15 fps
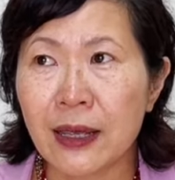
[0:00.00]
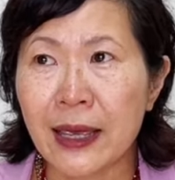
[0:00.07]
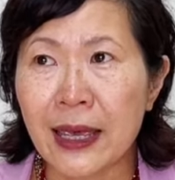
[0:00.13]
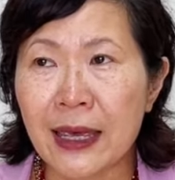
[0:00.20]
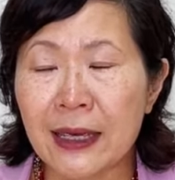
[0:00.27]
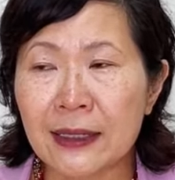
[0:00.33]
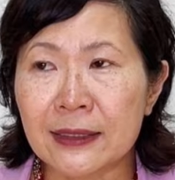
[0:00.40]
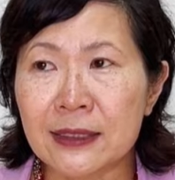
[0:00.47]

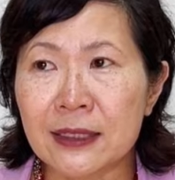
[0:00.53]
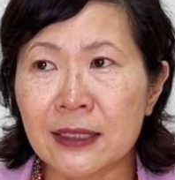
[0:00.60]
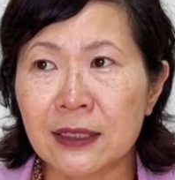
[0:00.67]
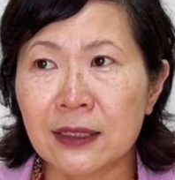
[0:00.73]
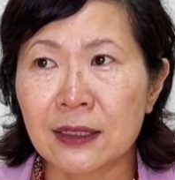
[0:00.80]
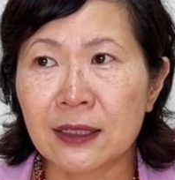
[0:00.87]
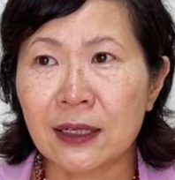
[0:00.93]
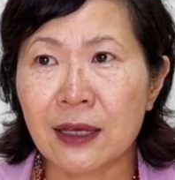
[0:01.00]
And
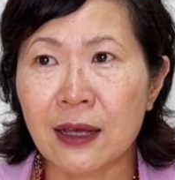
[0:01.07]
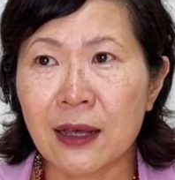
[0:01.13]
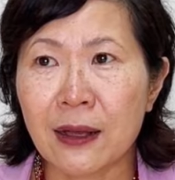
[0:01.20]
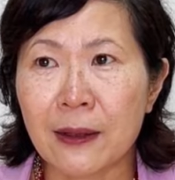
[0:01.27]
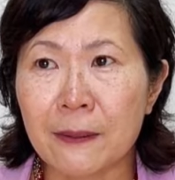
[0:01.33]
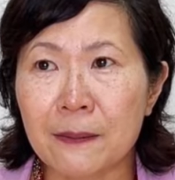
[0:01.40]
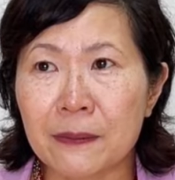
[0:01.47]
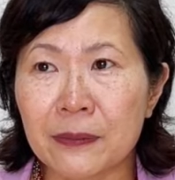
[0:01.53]

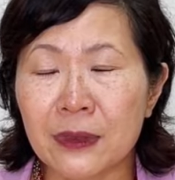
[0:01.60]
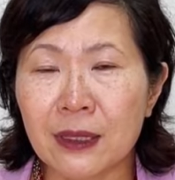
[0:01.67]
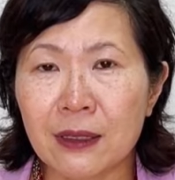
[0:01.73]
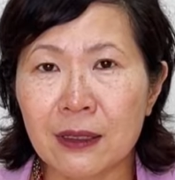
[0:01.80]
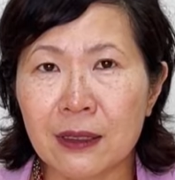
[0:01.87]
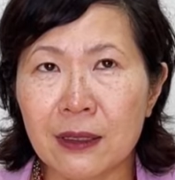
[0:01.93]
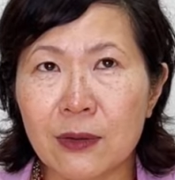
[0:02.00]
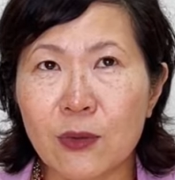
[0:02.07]

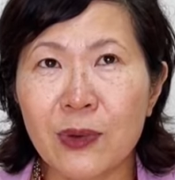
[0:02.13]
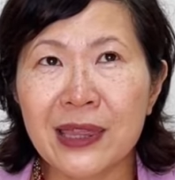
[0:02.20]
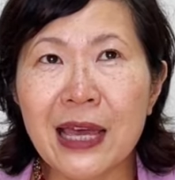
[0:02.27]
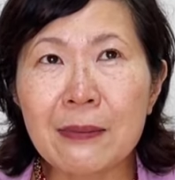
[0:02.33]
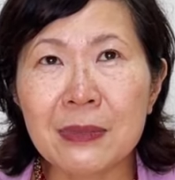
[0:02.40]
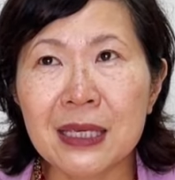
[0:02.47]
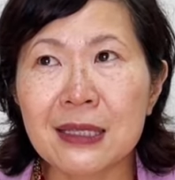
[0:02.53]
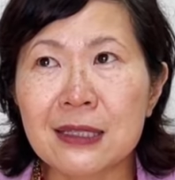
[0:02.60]
what
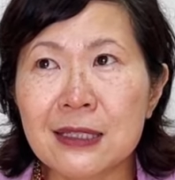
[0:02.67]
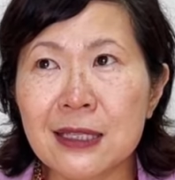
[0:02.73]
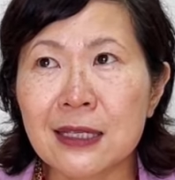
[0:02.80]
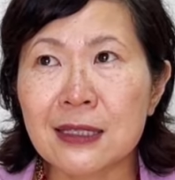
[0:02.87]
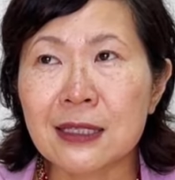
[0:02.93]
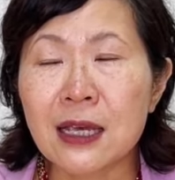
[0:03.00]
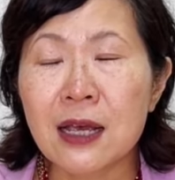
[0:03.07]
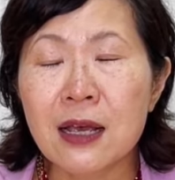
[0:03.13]
that means
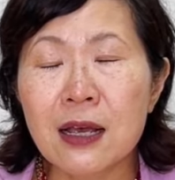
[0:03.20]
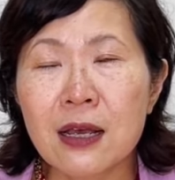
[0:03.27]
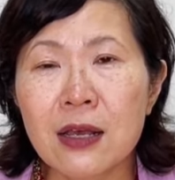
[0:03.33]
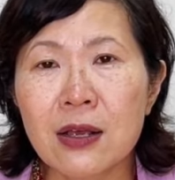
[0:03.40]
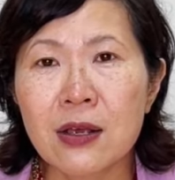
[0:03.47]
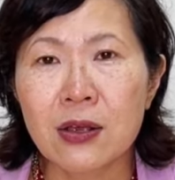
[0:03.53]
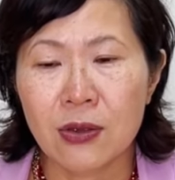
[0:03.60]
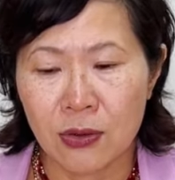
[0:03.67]
is,
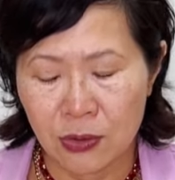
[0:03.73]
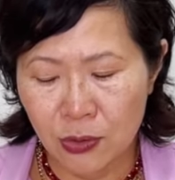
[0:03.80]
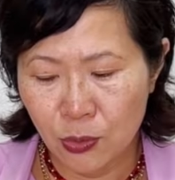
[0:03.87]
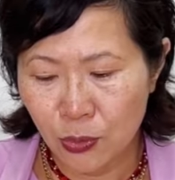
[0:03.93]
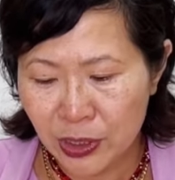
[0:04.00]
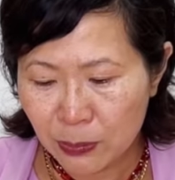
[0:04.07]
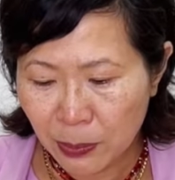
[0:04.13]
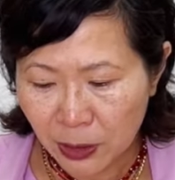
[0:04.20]

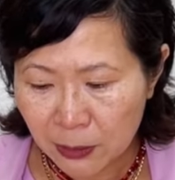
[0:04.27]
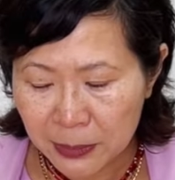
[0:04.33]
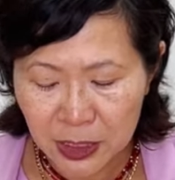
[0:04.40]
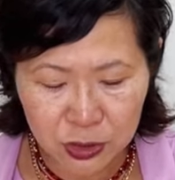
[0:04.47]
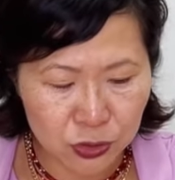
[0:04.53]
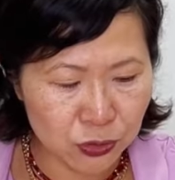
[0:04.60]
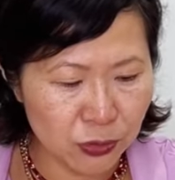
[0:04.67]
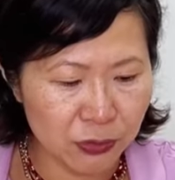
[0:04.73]
with
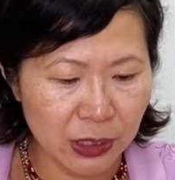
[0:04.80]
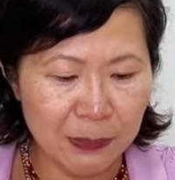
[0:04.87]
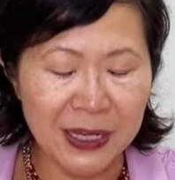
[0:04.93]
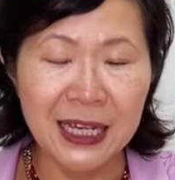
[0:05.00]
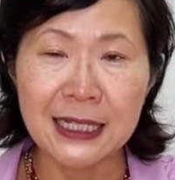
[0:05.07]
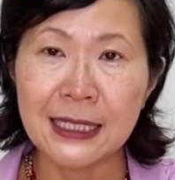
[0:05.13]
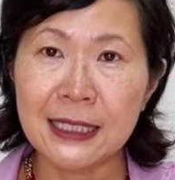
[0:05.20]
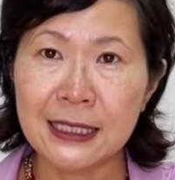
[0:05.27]
permanent jewelry,
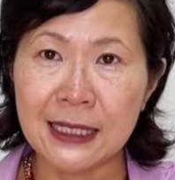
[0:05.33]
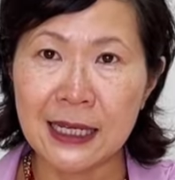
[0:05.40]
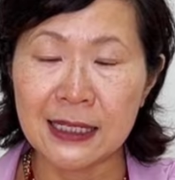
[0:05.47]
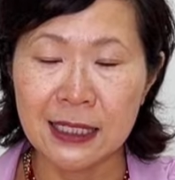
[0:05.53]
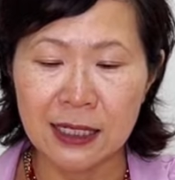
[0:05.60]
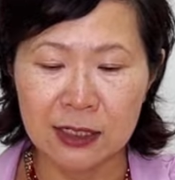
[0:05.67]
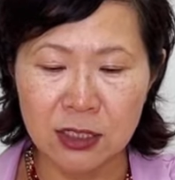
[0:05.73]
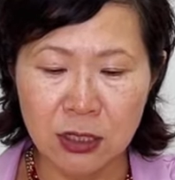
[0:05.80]
because it's
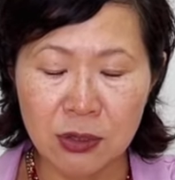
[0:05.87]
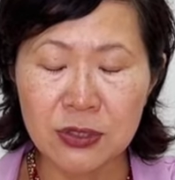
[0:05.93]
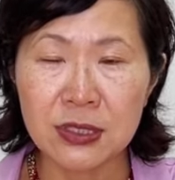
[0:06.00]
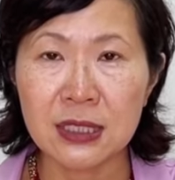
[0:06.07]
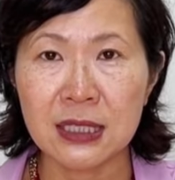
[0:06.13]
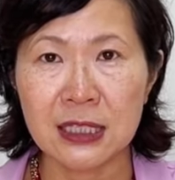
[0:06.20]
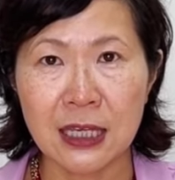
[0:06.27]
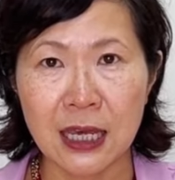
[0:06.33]
dainty and it's close to
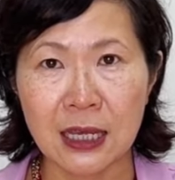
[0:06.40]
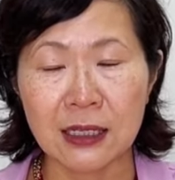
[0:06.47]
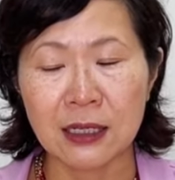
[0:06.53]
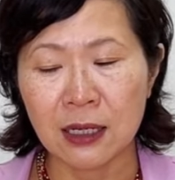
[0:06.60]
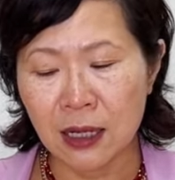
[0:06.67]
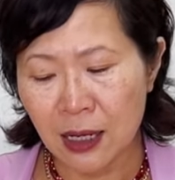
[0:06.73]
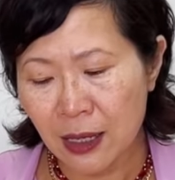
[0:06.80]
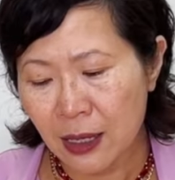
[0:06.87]
the skin,
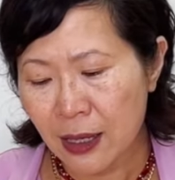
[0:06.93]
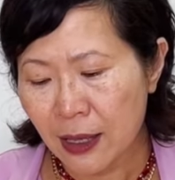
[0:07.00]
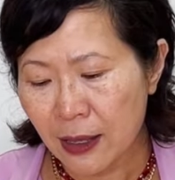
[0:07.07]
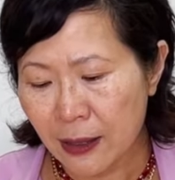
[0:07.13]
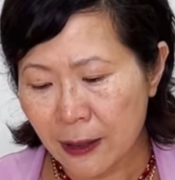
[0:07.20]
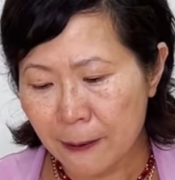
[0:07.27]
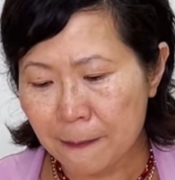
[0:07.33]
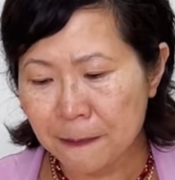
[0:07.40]

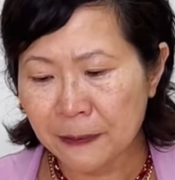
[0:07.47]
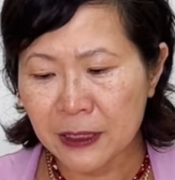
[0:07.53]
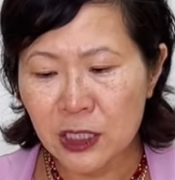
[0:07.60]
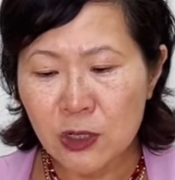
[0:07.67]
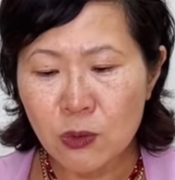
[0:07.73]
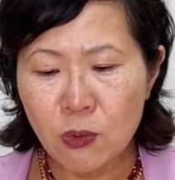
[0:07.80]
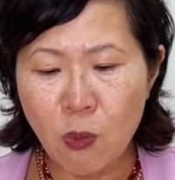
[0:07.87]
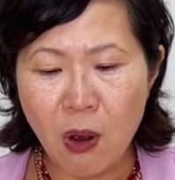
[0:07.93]

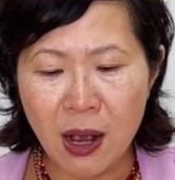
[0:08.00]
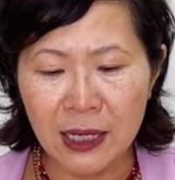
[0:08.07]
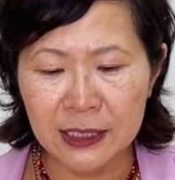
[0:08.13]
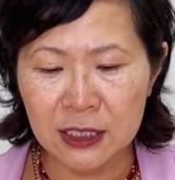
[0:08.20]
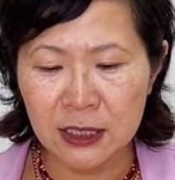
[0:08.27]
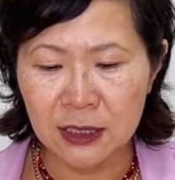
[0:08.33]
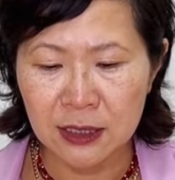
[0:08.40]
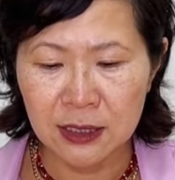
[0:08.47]
you
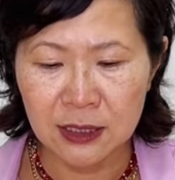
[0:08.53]
want